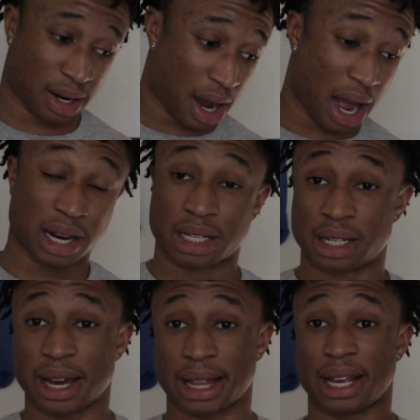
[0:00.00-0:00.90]

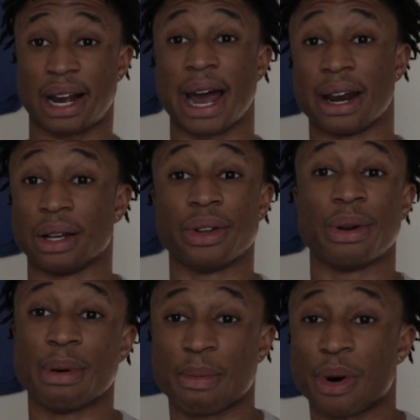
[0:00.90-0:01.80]
Honestly, I think I had a
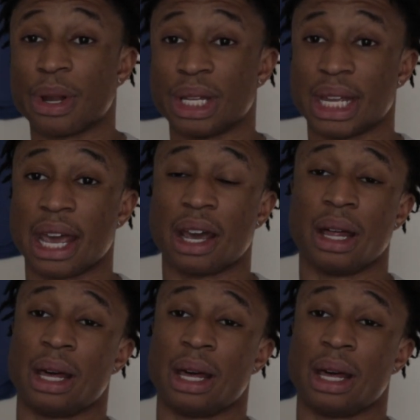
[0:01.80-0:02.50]
little bit more of the tank,